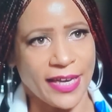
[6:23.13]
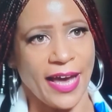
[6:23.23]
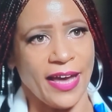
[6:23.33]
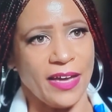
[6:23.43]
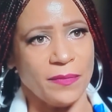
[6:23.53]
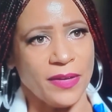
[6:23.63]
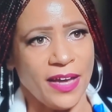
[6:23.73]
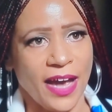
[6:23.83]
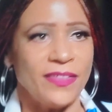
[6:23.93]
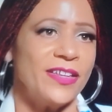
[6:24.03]
the game
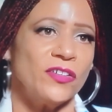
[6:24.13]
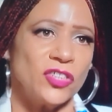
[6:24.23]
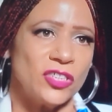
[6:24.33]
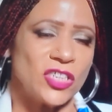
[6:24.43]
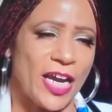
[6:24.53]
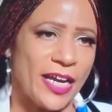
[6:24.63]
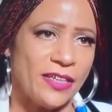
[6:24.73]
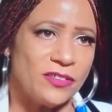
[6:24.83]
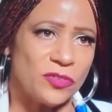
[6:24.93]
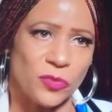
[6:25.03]
and then they'll just
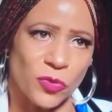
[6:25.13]
change the